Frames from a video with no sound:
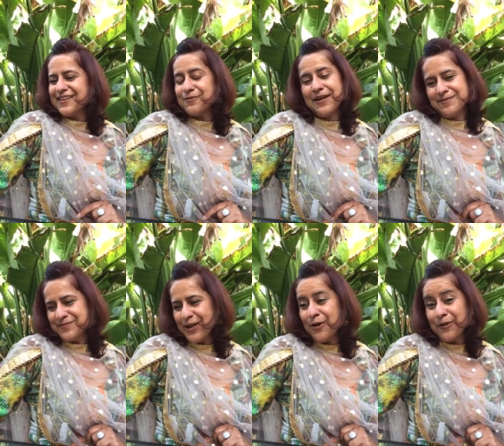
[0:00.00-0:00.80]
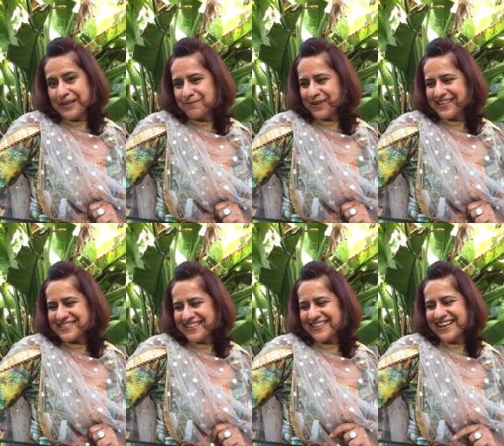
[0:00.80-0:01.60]
well, Holi
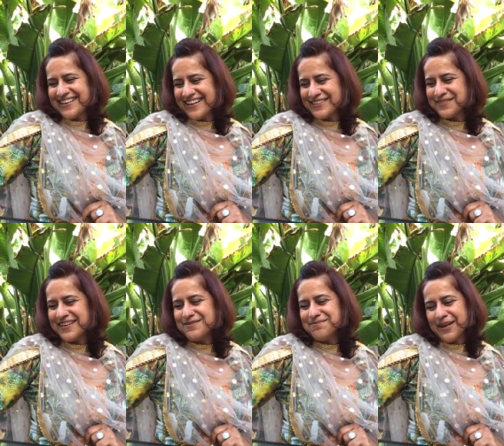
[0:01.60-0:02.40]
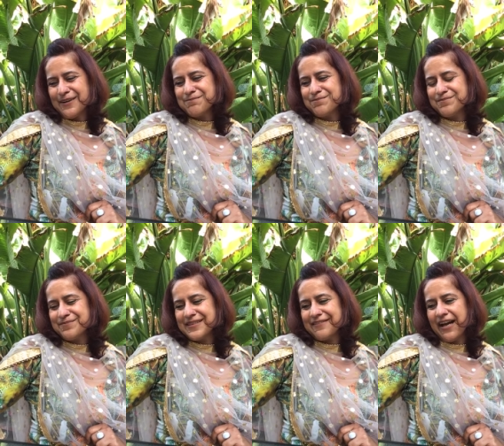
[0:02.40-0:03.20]
brings in another one, but
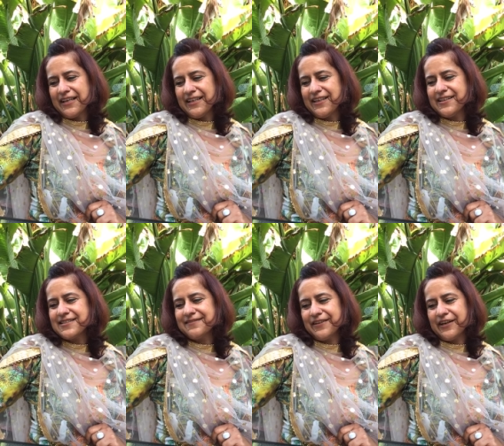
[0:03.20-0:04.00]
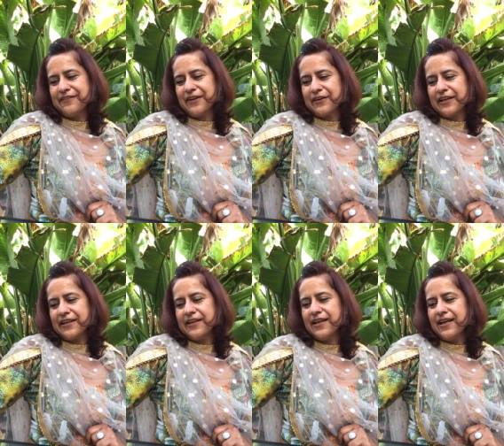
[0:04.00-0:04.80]
Diwali is very, very,